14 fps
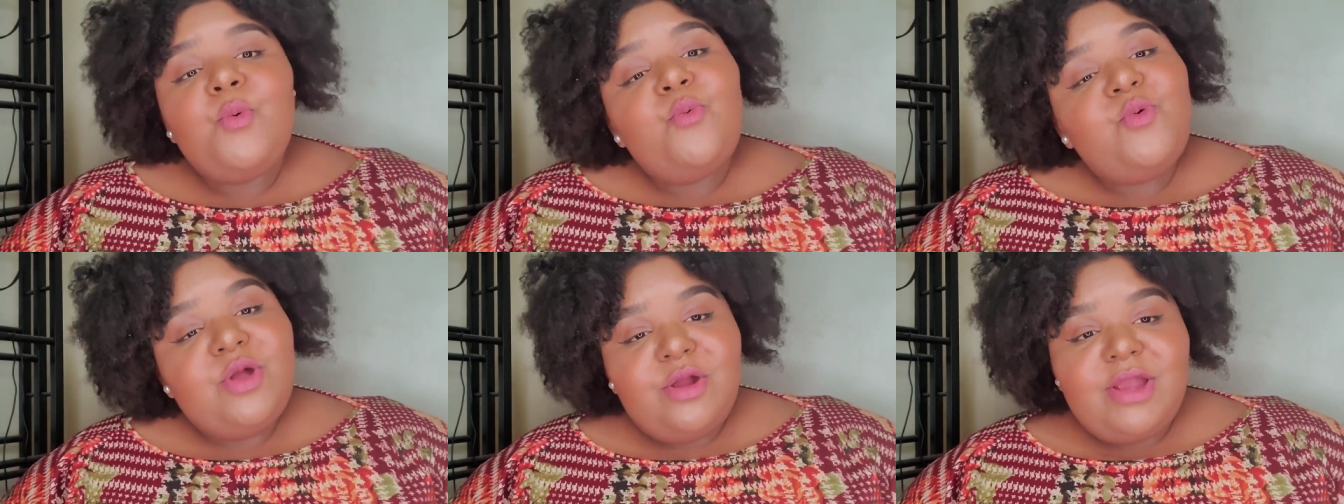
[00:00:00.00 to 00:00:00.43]

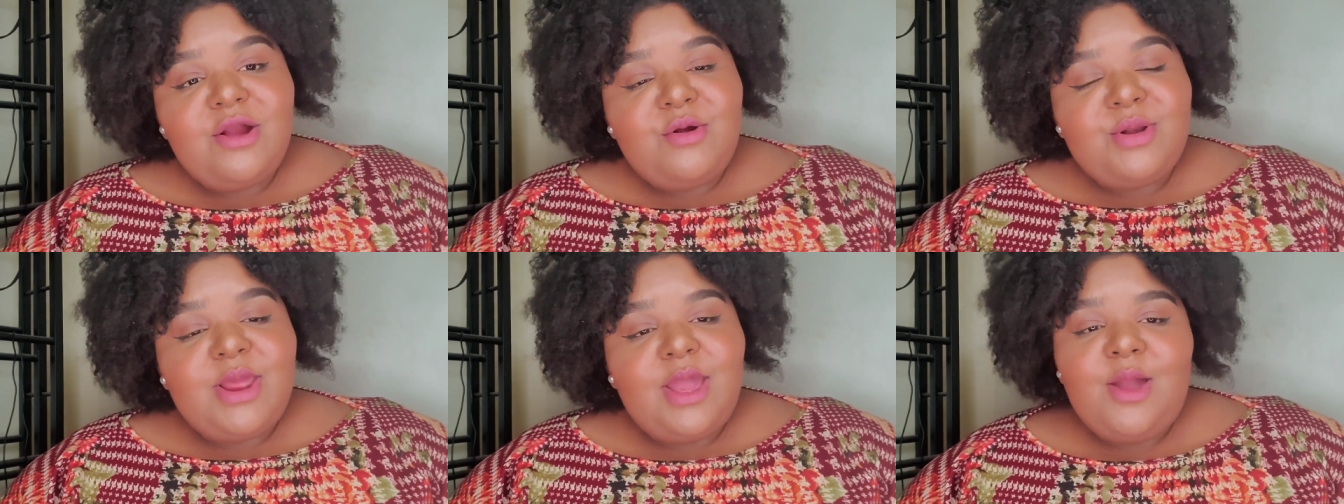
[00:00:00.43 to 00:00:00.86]
We're
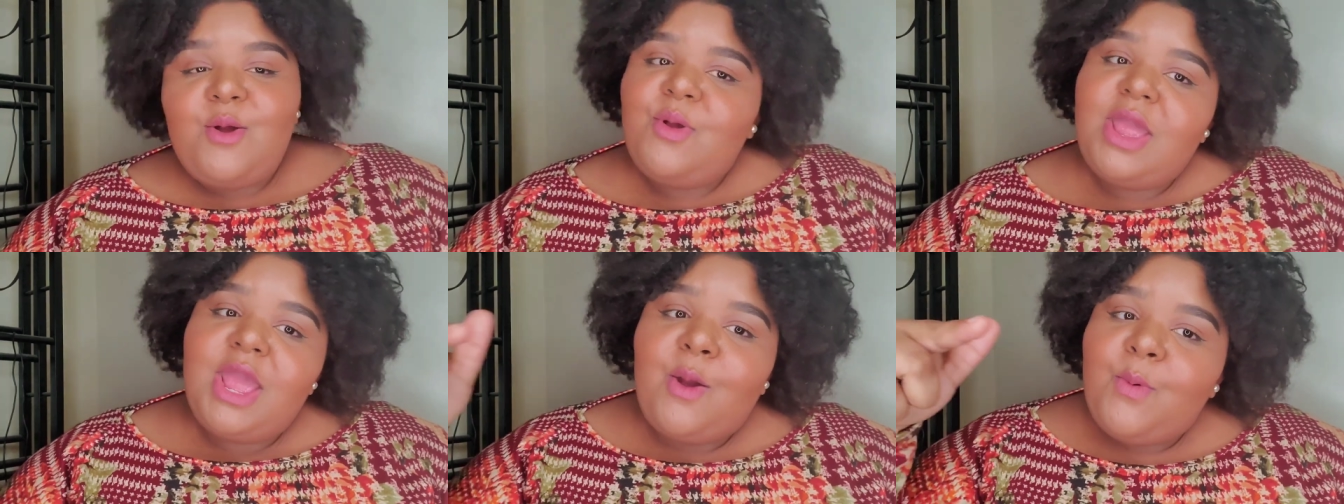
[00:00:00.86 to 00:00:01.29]
here
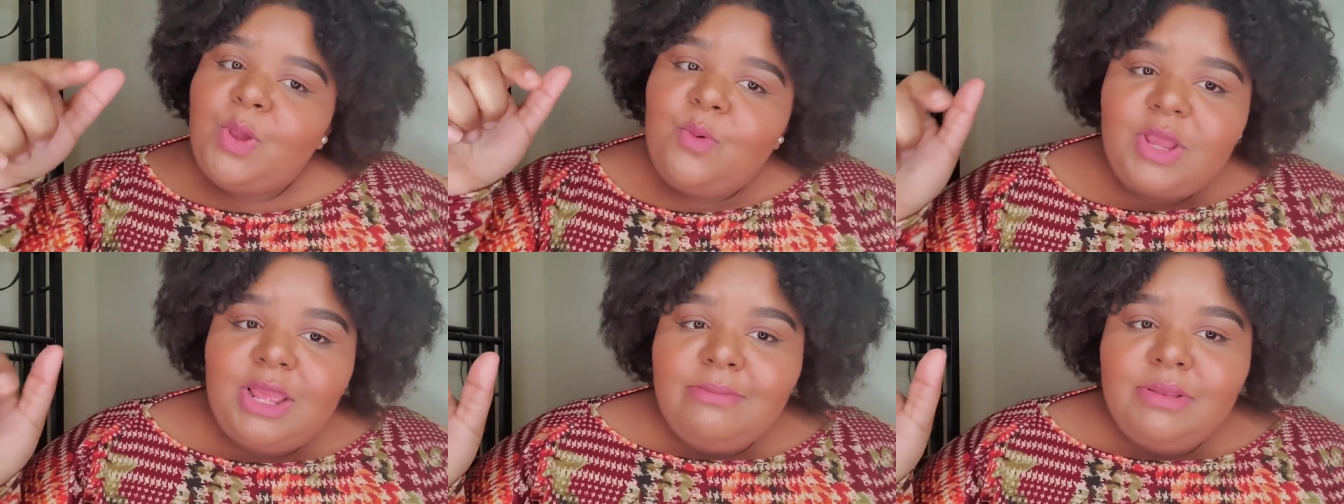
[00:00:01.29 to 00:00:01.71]
now, and we're
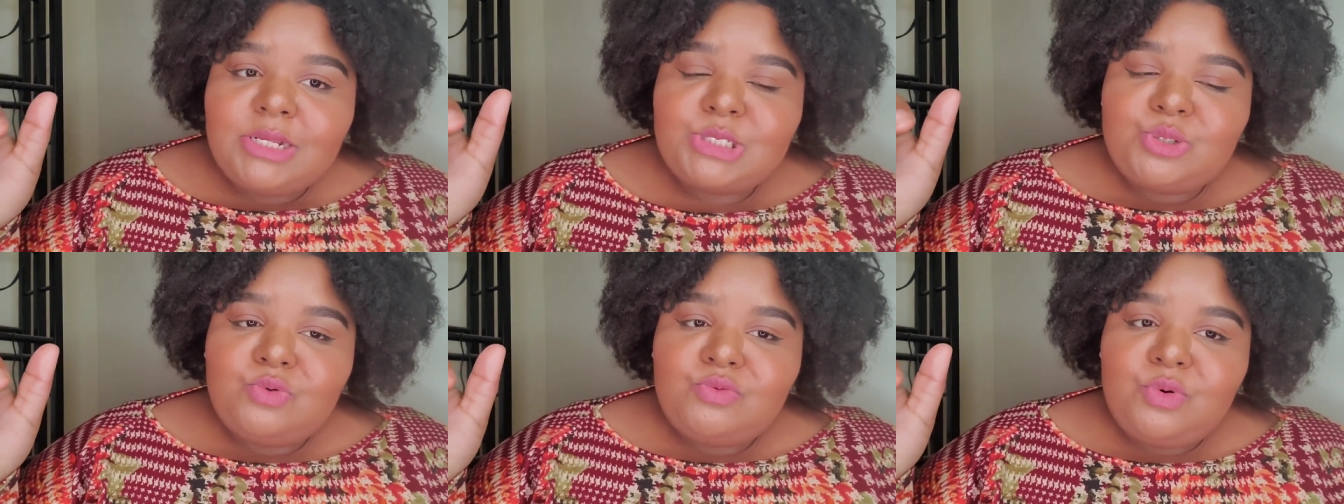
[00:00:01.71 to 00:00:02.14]
gonna keep
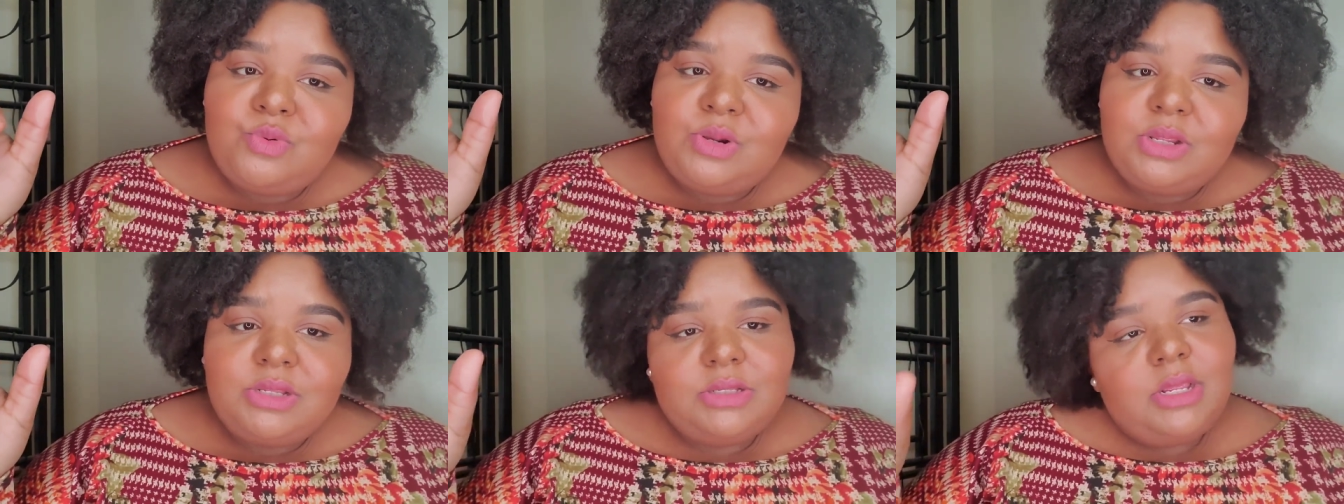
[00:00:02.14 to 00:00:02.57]
this joint
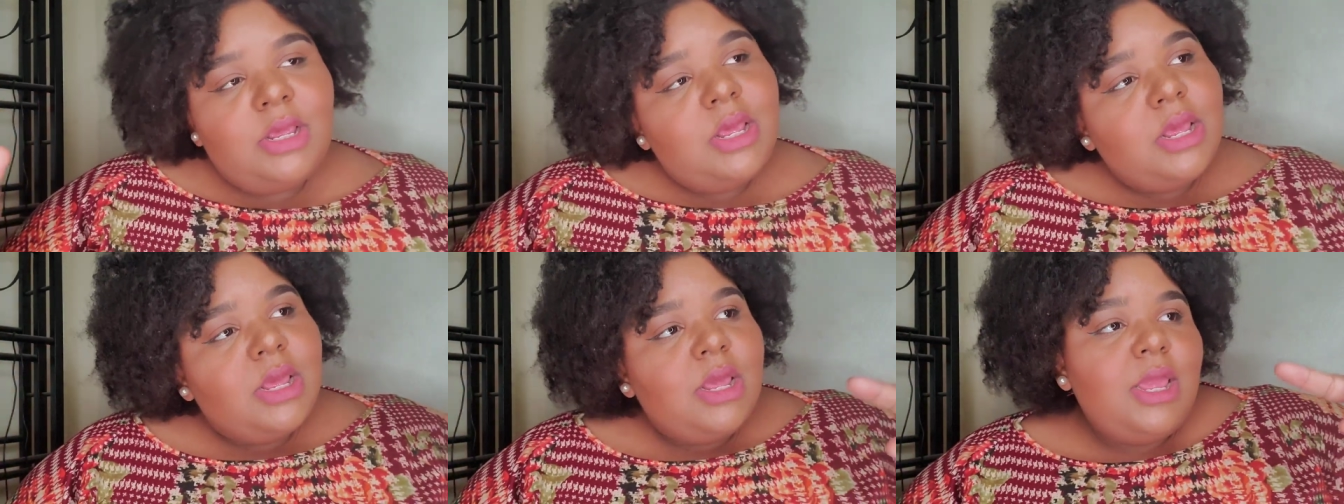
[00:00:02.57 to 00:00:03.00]
rolling
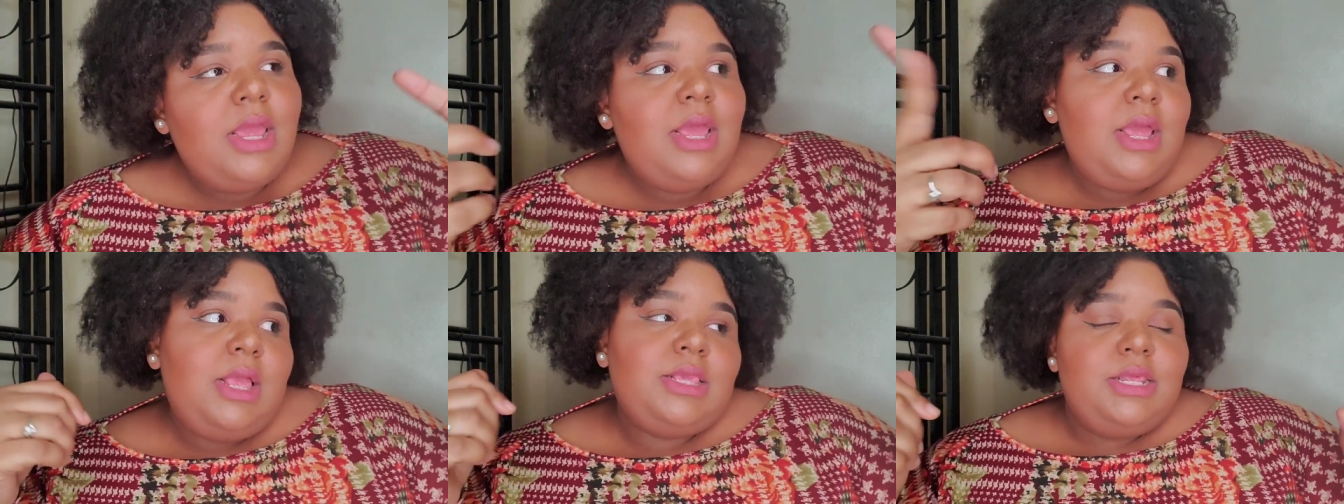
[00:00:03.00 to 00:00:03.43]

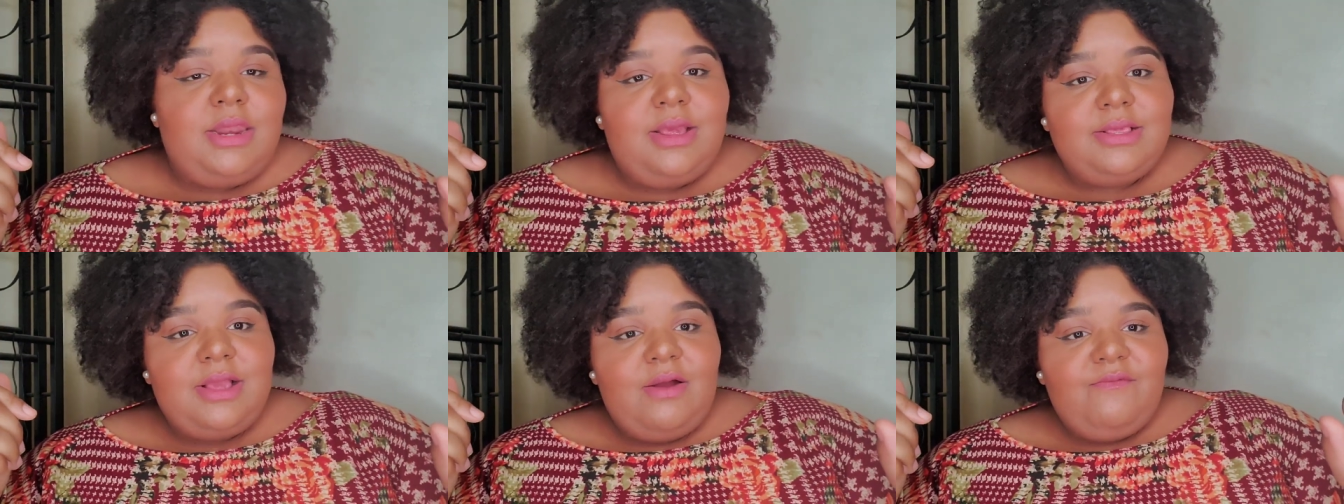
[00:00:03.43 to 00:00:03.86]
into the
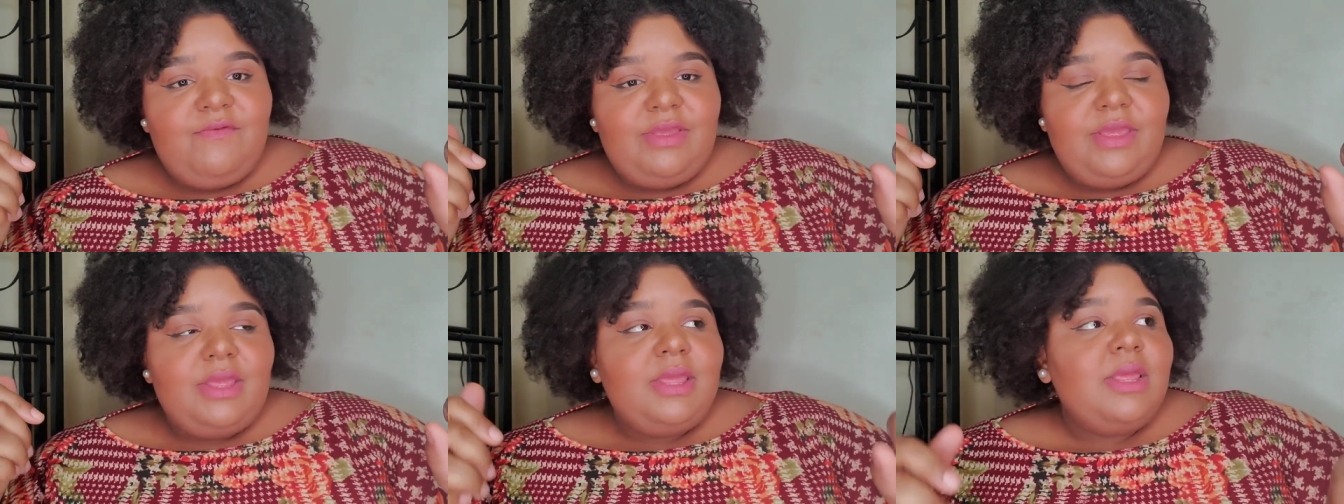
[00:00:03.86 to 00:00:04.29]
next
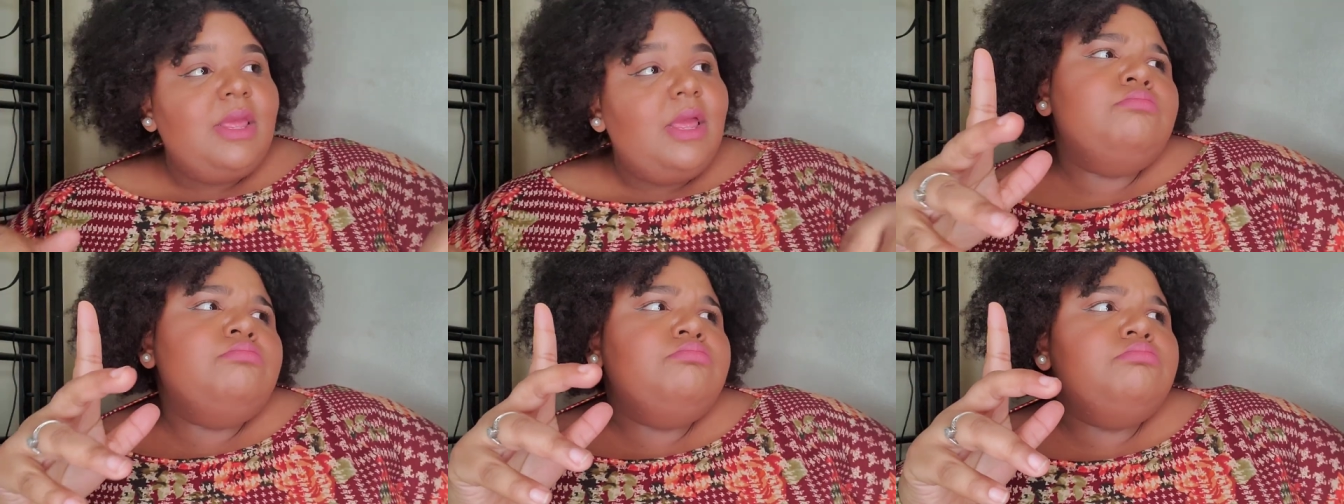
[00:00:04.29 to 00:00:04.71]
outfit.
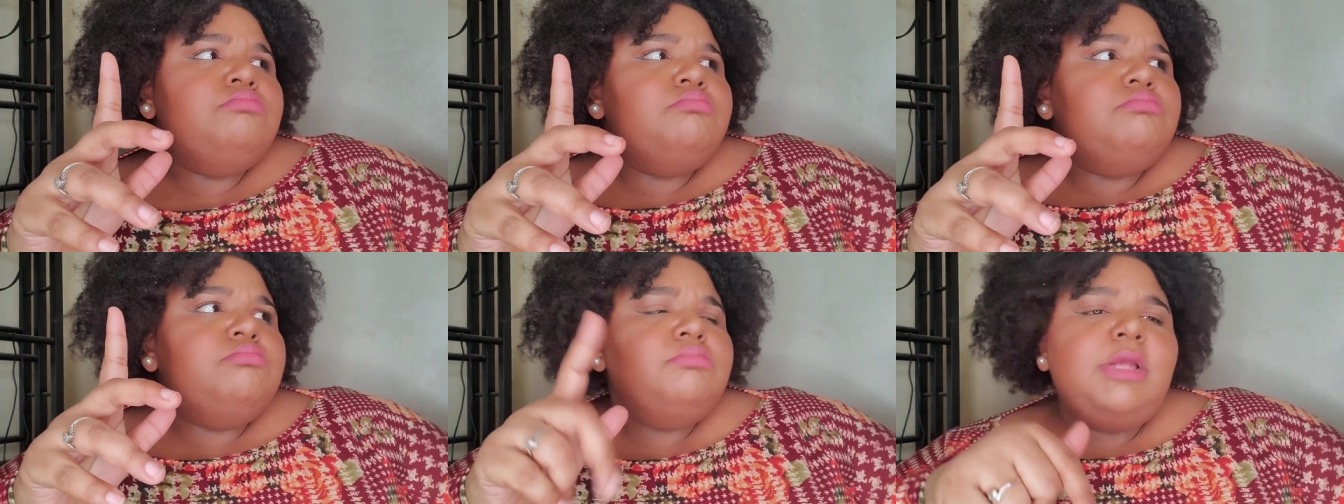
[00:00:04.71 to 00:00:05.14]

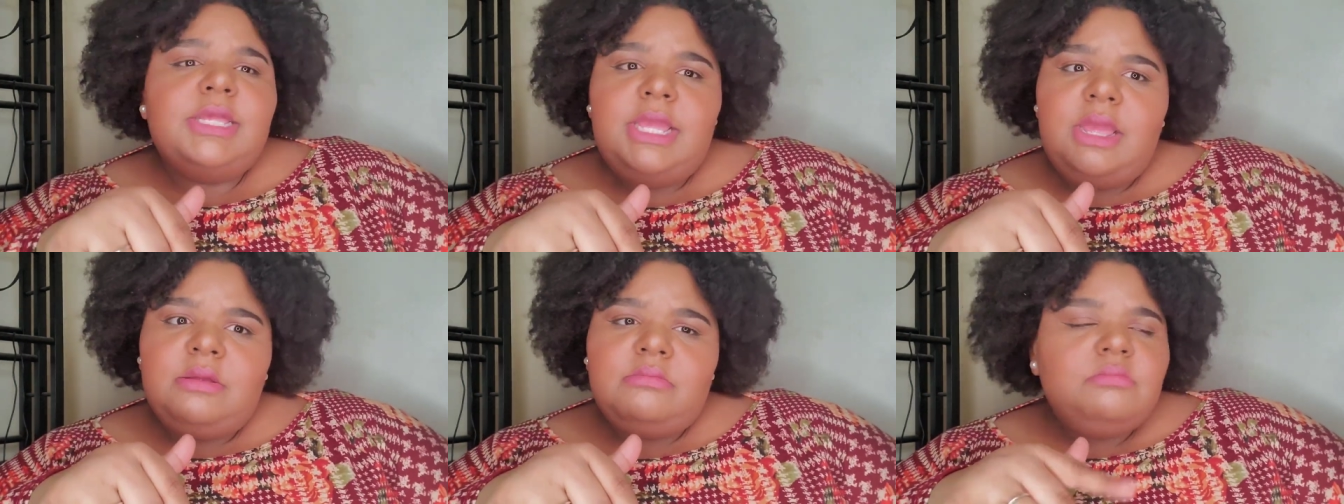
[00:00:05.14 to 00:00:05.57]
Not
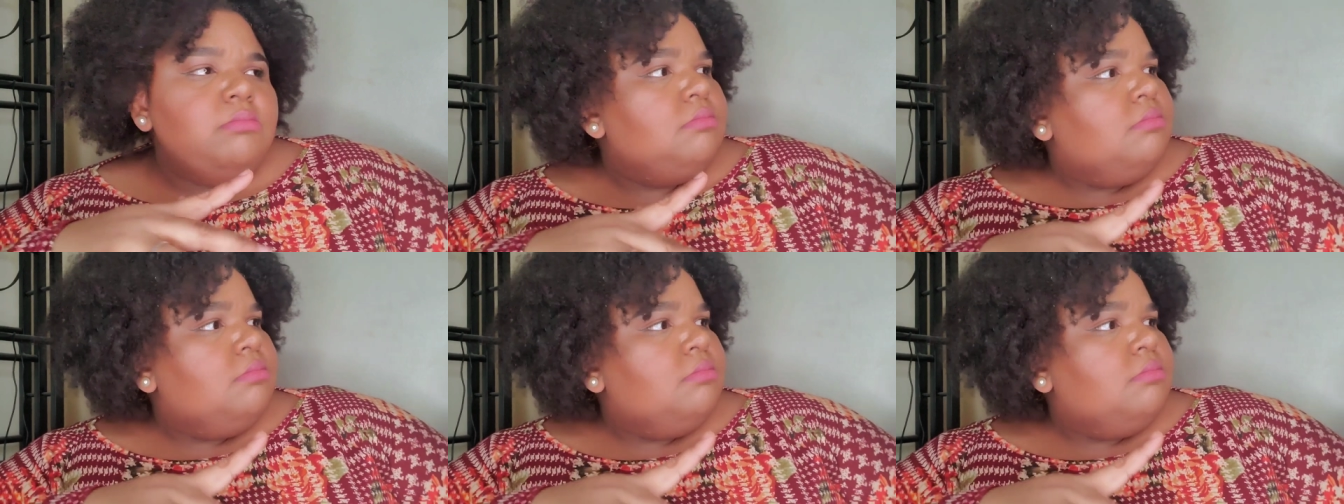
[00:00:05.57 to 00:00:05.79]
yet.